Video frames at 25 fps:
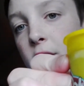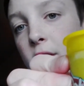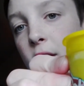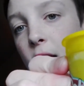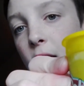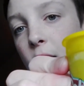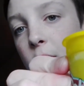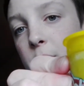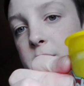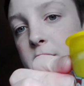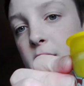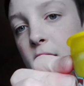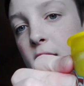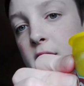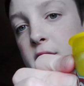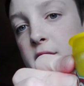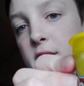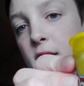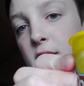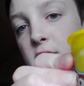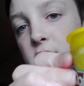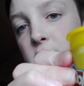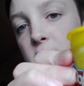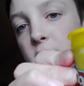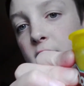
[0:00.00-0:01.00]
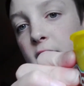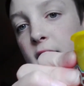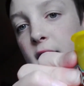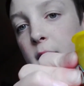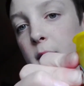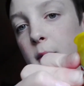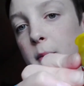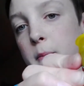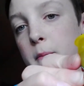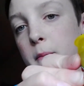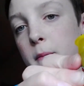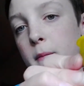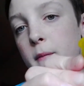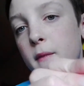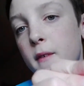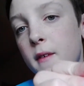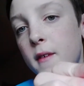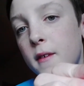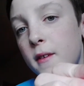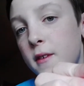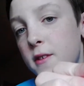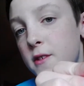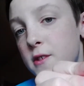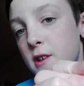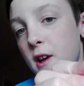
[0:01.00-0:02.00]
the outside is actually like
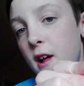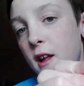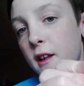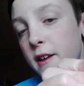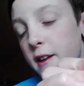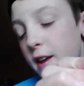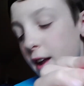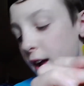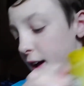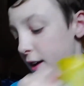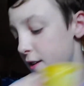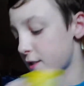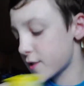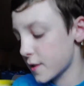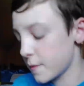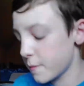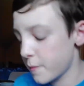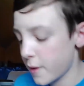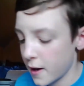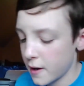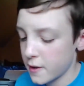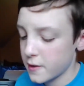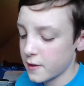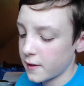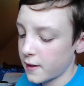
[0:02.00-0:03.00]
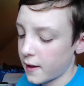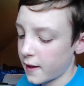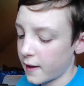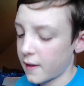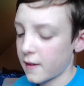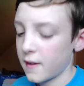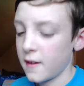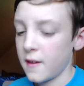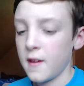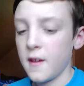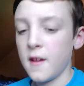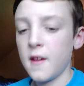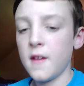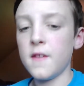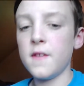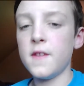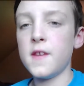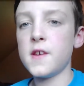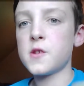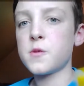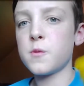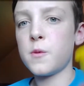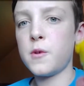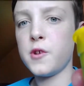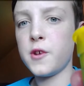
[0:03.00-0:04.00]
solid ice compared to like
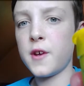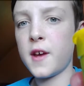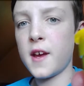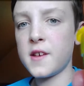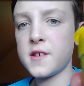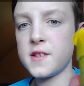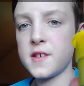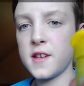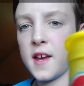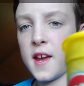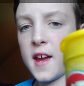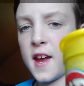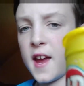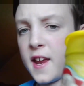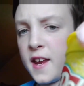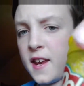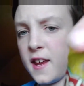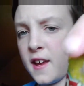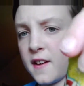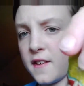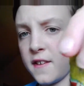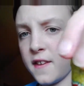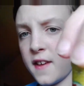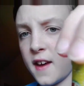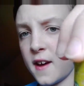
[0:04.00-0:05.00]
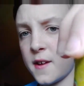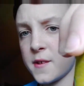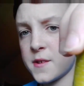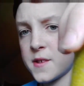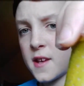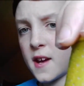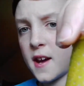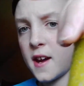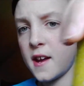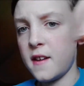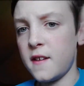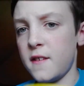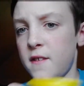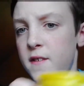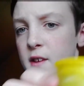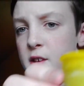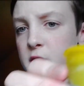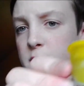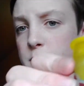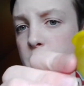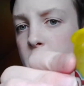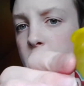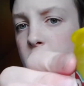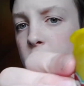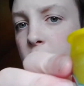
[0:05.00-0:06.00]
this one. You can't see any on the outside.
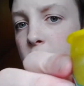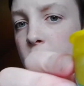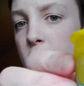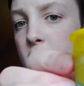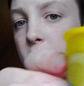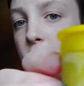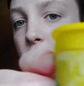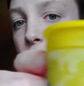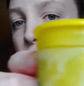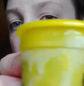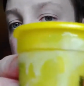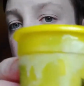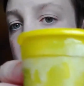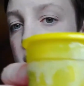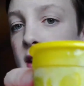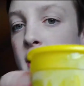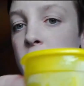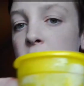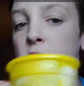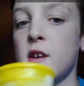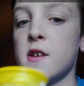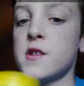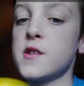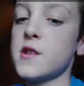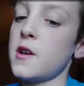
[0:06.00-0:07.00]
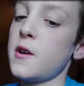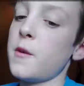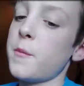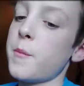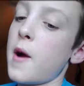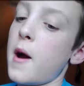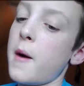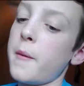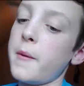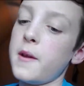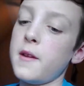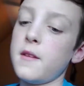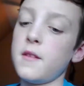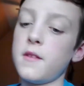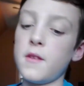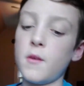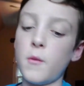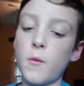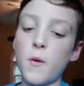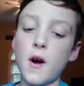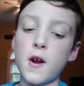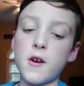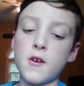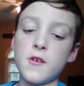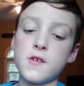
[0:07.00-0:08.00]
This one, a lot. So probably the
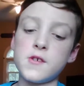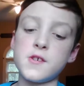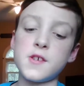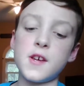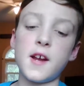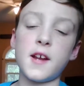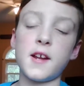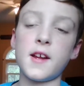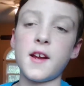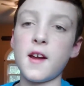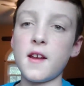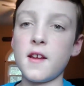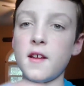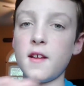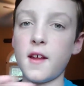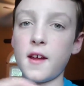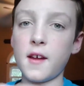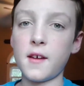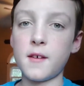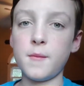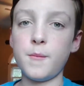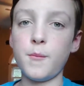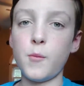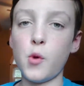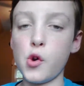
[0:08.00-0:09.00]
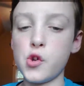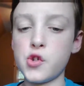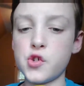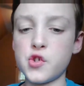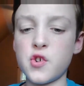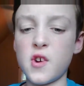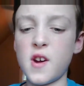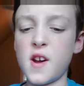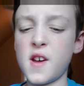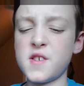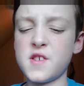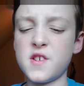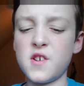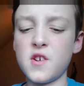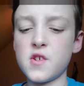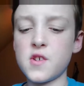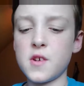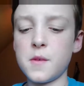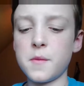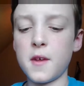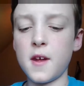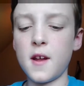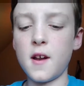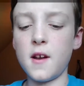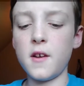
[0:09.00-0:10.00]
water inside kind of like moisturized it or
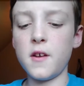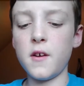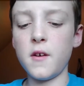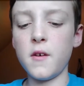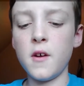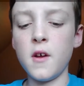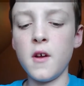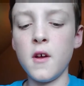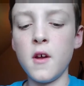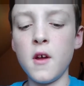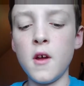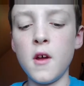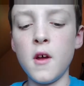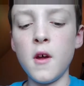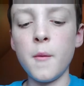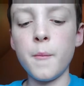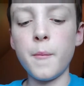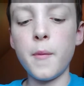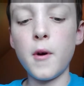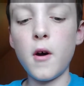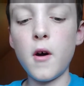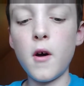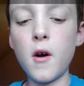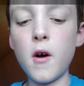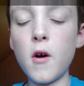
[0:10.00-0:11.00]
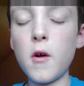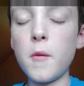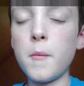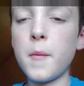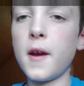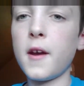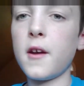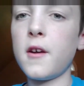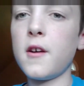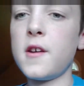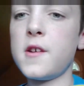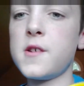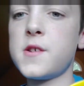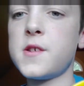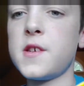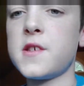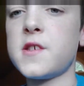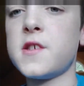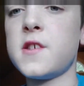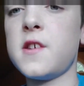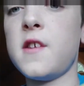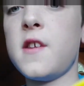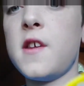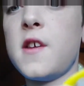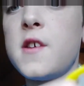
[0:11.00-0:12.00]
something, I don't know. But oh my goodness,
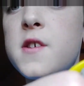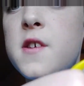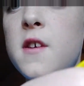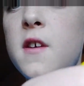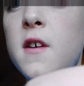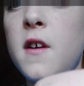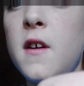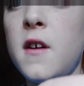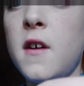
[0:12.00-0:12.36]
listen to this.